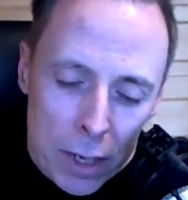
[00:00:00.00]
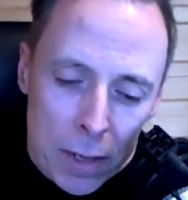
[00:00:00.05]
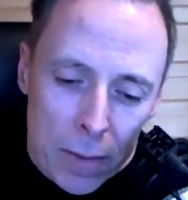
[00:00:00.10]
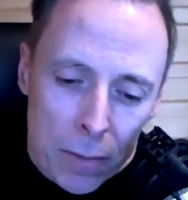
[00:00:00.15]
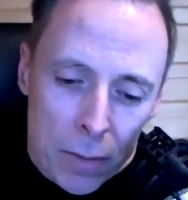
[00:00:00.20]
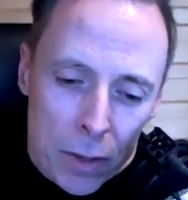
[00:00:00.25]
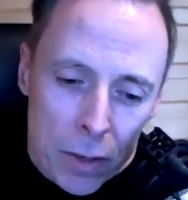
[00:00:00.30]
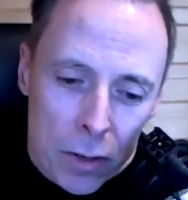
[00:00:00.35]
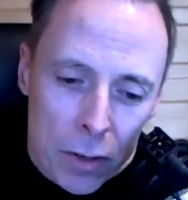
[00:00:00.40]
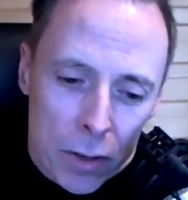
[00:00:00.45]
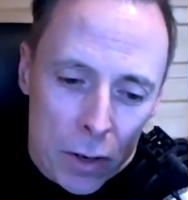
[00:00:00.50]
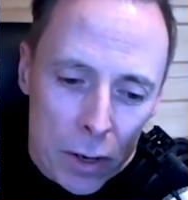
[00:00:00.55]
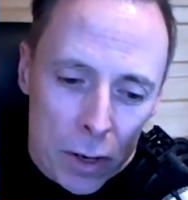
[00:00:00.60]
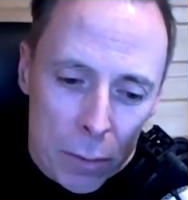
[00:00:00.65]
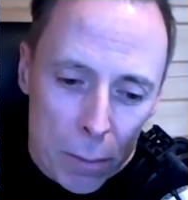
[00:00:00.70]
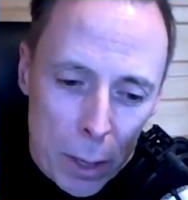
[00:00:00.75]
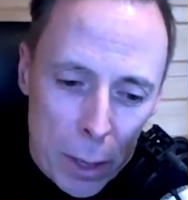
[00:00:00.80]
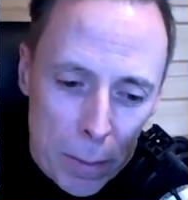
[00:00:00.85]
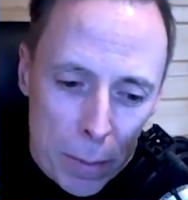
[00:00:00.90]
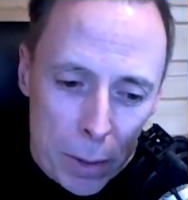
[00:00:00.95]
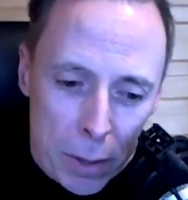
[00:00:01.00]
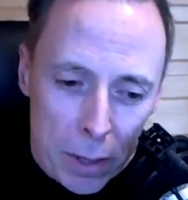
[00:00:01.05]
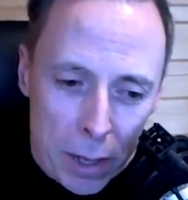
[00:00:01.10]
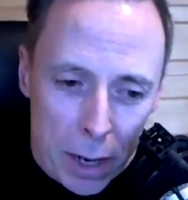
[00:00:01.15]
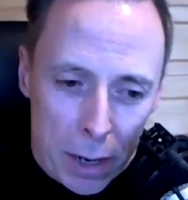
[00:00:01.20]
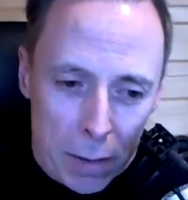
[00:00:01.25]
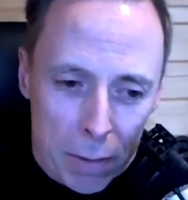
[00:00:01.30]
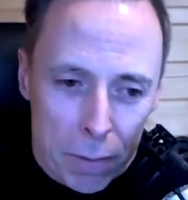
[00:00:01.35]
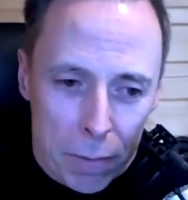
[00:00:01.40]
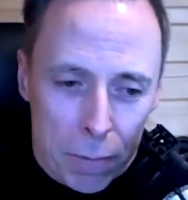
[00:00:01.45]
There's other people that
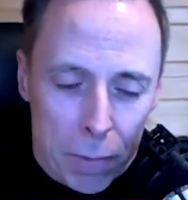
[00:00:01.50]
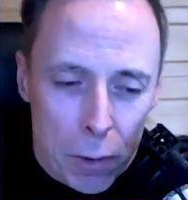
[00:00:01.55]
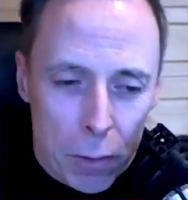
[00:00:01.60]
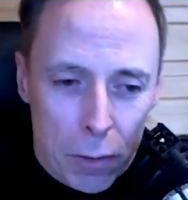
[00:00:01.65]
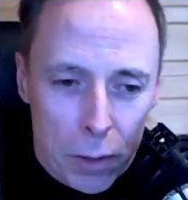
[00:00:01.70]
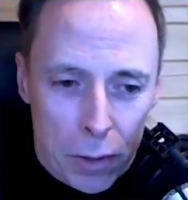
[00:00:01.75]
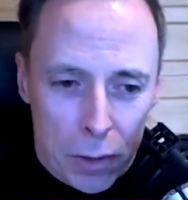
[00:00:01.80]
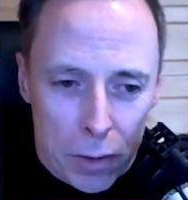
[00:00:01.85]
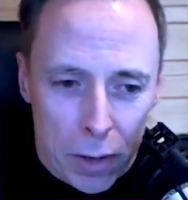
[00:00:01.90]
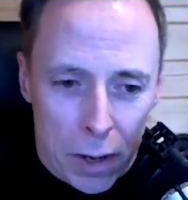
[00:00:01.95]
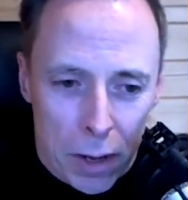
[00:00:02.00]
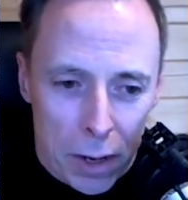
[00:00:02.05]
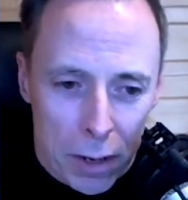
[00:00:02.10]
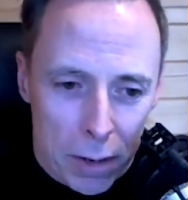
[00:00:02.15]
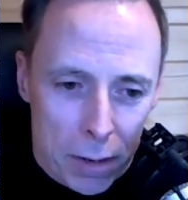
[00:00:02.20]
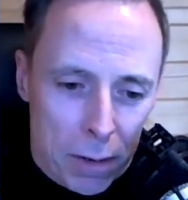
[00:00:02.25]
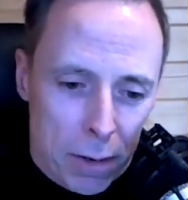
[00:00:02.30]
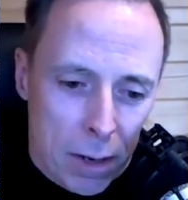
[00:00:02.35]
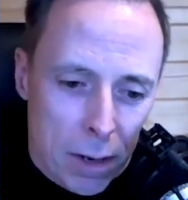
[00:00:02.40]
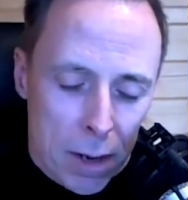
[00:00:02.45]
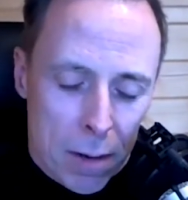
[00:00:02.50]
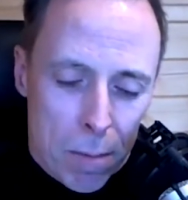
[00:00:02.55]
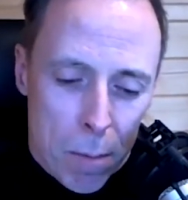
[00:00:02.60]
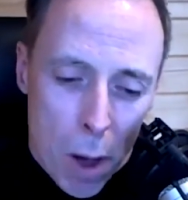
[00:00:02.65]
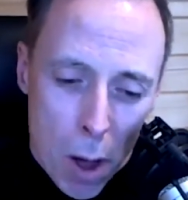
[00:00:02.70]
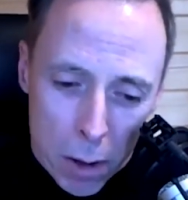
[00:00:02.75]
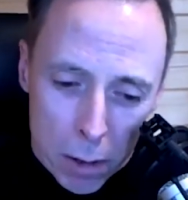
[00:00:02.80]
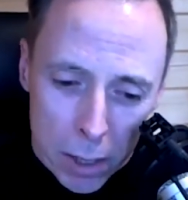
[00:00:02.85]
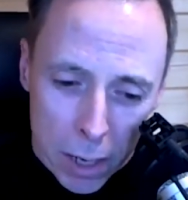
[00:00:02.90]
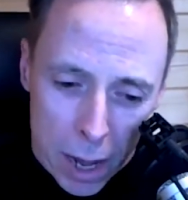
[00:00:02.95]
have focused on
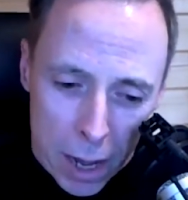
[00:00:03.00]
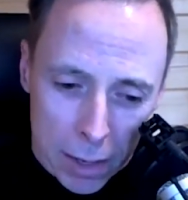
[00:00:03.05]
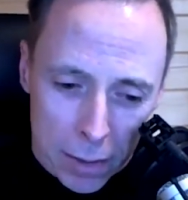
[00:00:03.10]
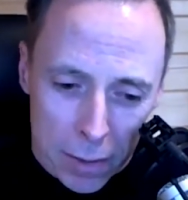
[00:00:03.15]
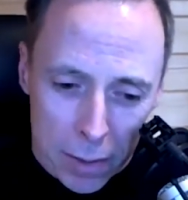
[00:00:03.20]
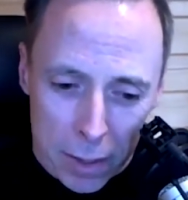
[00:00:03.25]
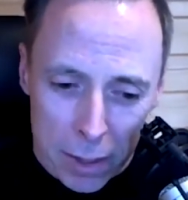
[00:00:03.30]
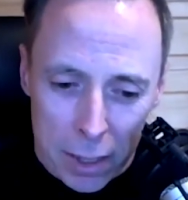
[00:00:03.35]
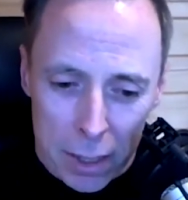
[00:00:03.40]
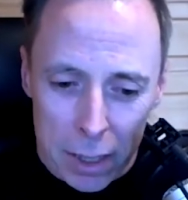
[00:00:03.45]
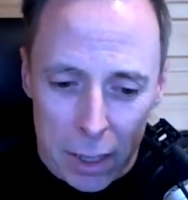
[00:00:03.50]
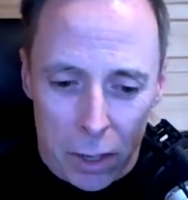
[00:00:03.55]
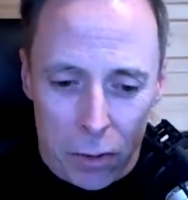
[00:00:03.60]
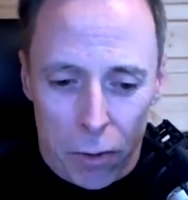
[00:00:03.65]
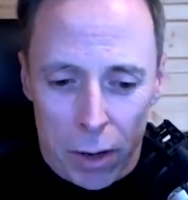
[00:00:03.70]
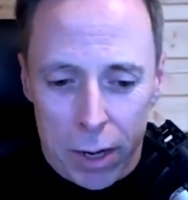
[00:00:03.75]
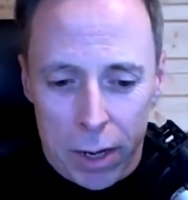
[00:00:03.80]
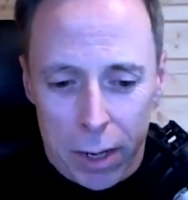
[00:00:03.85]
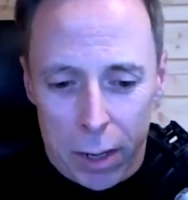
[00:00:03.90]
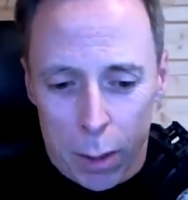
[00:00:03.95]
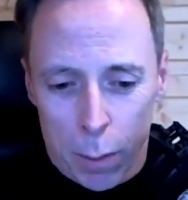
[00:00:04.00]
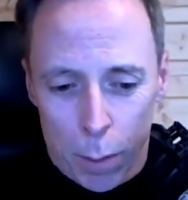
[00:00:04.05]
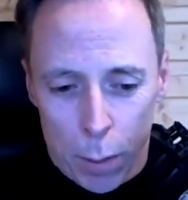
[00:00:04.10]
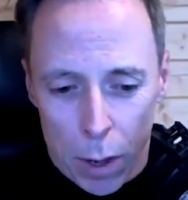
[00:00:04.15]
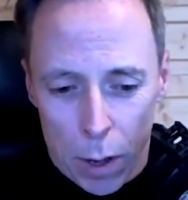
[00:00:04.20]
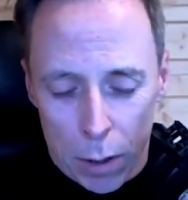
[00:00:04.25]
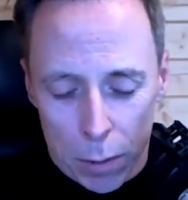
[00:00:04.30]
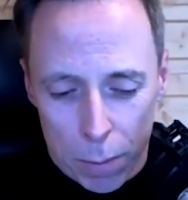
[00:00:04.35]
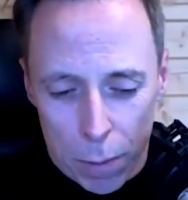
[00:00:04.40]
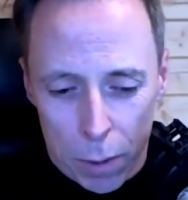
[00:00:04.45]
podcasting and then created a
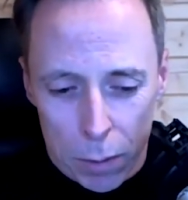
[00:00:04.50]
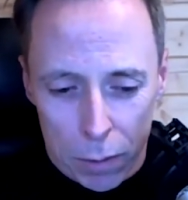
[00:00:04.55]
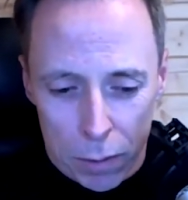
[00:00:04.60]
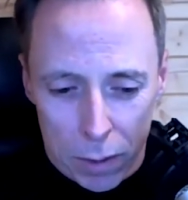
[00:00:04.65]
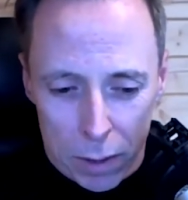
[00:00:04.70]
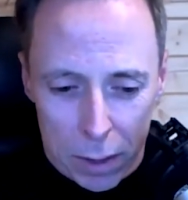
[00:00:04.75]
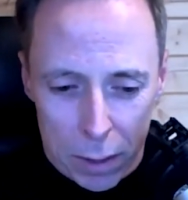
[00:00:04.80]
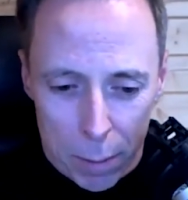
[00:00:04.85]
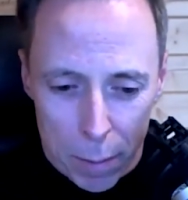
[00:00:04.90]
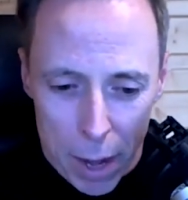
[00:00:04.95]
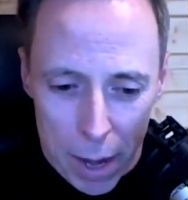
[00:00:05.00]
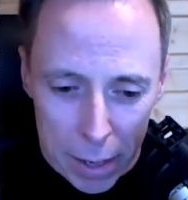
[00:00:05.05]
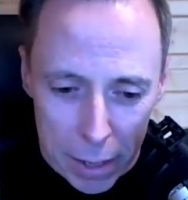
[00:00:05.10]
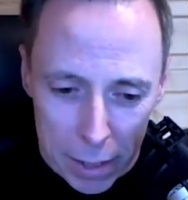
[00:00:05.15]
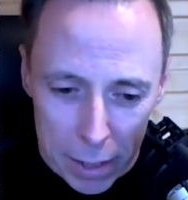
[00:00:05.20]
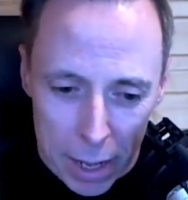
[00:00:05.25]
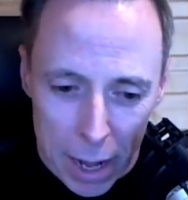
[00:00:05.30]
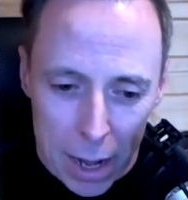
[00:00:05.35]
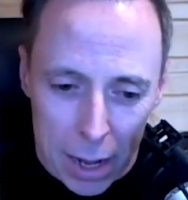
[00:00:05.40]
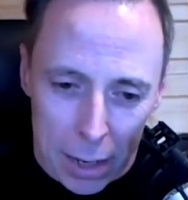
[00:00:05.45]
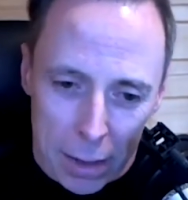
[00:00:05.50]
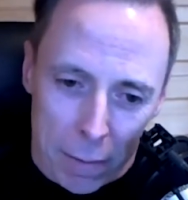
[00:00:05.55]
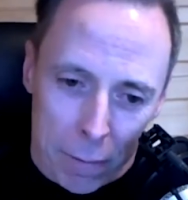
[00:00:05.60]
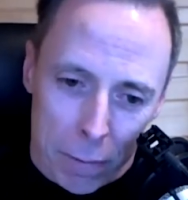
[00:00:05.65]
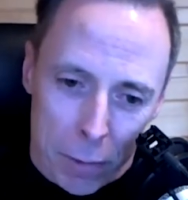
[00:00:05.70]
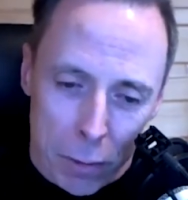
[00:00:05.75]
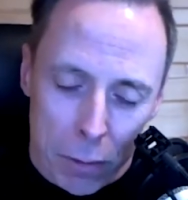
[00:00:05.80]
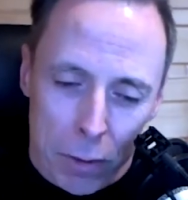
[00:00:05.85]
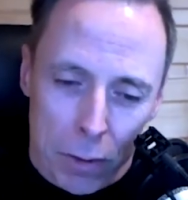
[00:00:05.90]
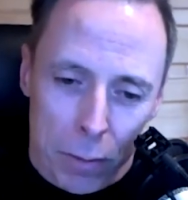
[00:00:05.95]
blog post on the back of that and
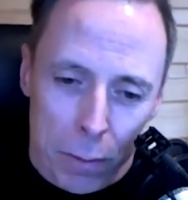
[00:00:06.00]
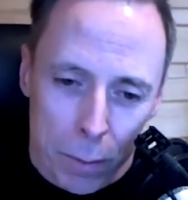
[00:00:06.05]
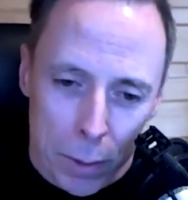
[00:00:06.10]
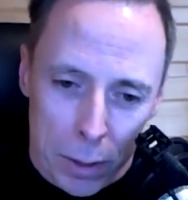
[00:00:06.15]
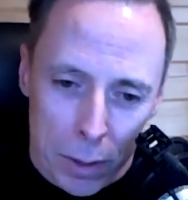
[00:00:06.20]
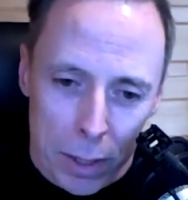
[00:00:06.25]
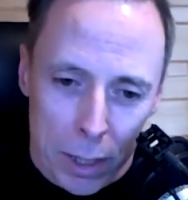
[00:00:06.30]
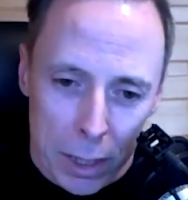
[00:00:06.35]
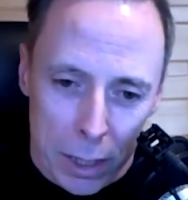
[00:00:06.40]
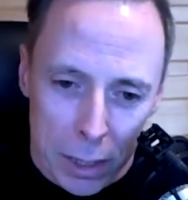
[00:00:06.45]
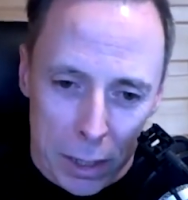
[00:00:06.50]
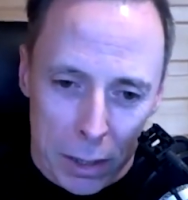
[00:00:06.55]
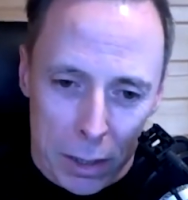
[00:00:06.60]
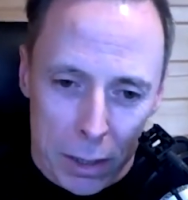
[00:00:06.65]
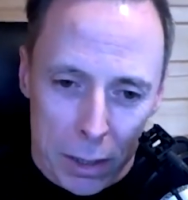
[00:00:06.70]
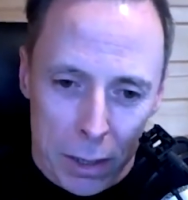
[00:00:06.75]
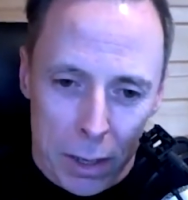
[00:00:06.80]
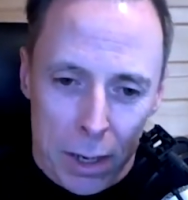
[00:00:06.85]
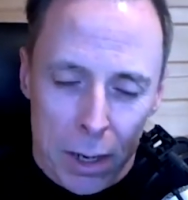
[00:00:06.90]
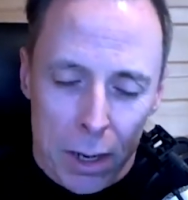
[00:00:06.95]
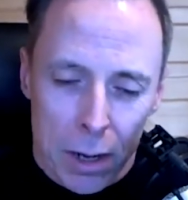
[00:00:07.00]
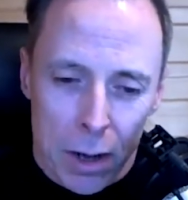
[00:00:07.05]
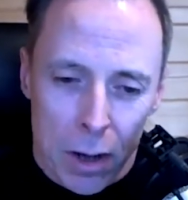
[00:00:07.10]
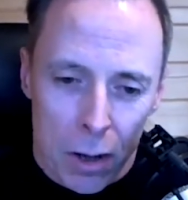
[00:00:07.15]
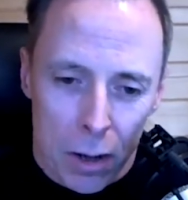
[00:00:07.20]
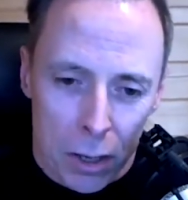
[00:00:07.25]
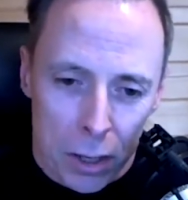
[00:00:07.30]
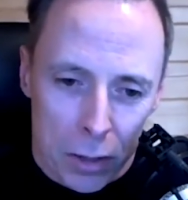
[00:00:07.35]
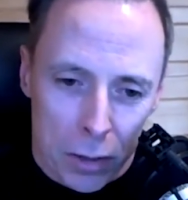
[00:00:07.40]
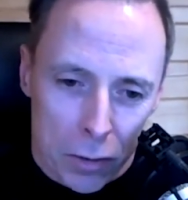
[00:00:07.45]
focused building their
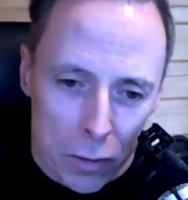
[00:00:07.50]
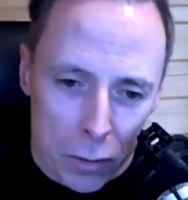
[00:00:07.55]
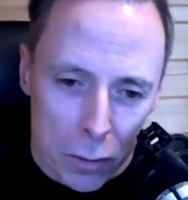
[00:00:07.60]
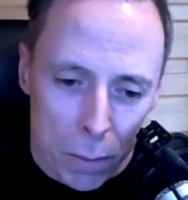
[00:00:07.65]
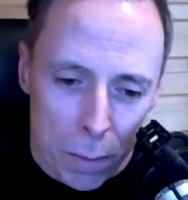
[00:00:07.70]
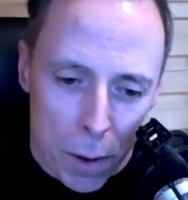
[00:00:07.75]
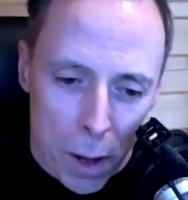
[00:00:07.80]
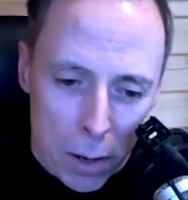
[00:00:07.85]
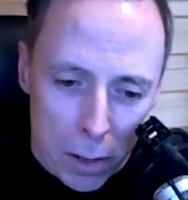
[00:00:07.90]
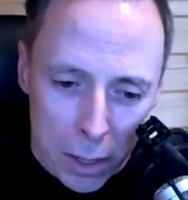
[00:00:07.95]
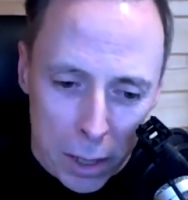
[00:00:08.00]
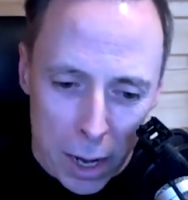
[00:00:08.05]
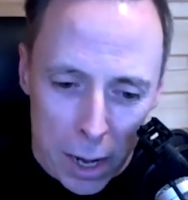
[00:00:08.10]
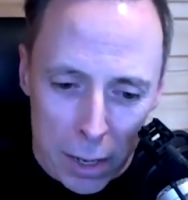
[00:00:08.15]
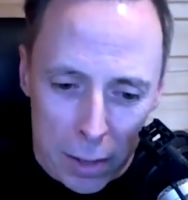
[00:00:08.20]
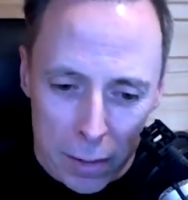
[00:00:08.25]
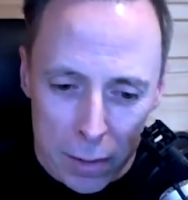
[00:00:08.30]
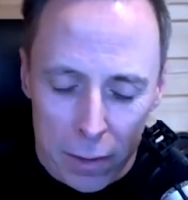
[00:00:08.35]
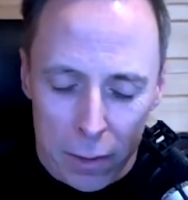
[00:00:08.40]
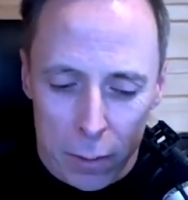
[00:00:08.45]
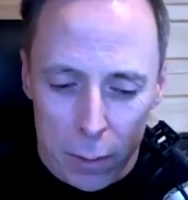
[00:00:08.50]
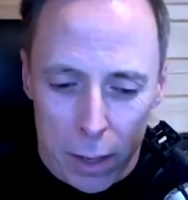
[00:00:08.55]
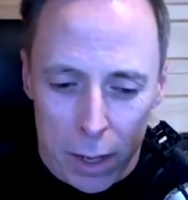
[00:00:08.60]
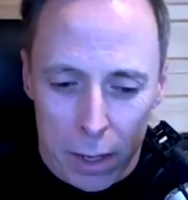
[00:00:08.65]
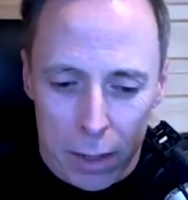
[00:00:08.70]
audience through a podcast as well.